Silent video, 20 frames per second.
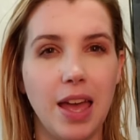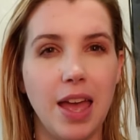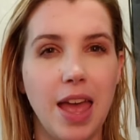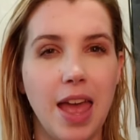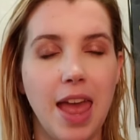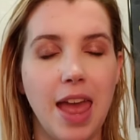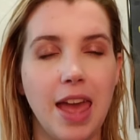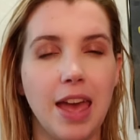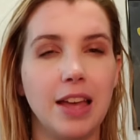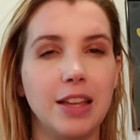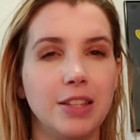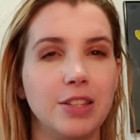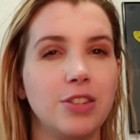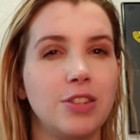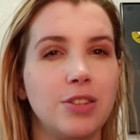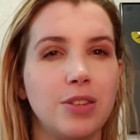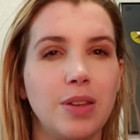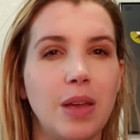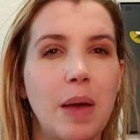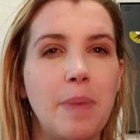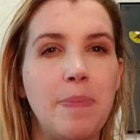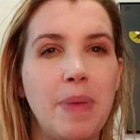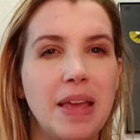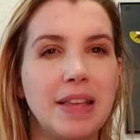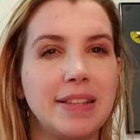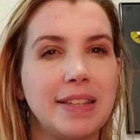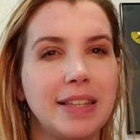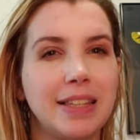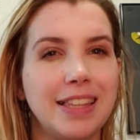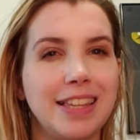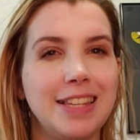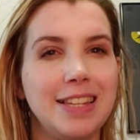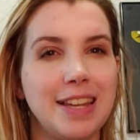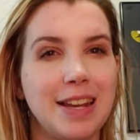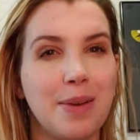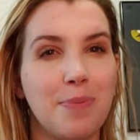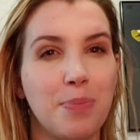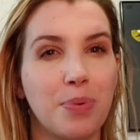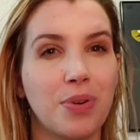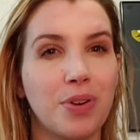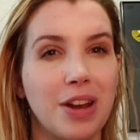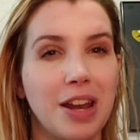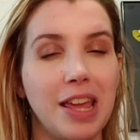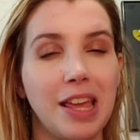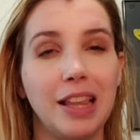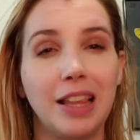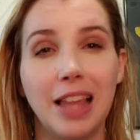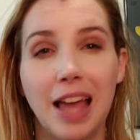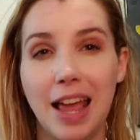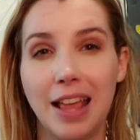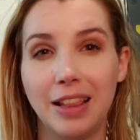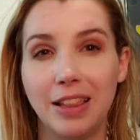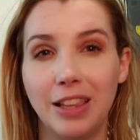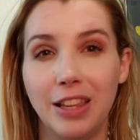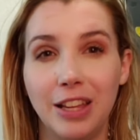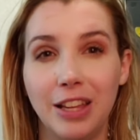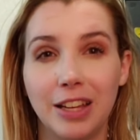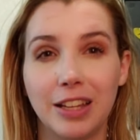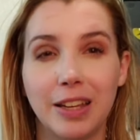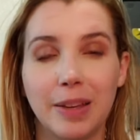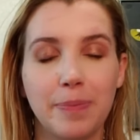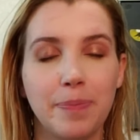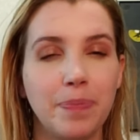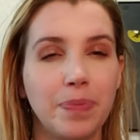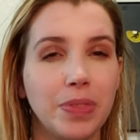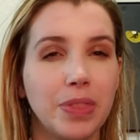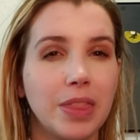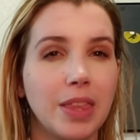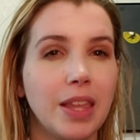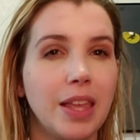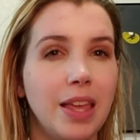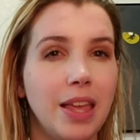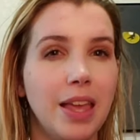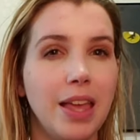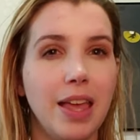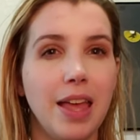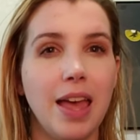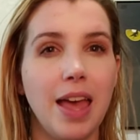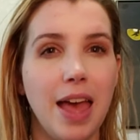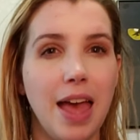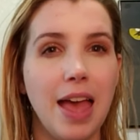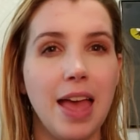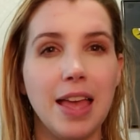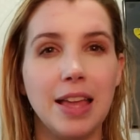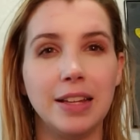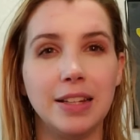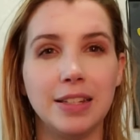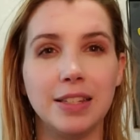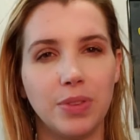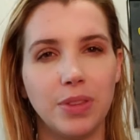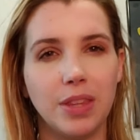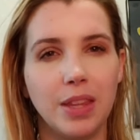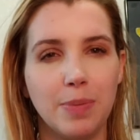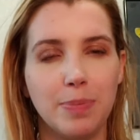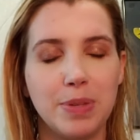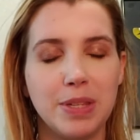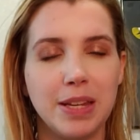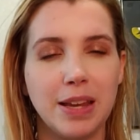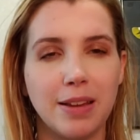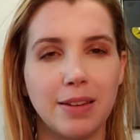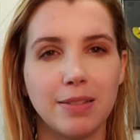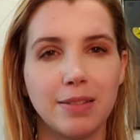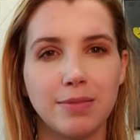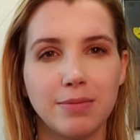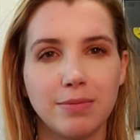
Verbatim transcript: and basically did a pretty light look and lipstick.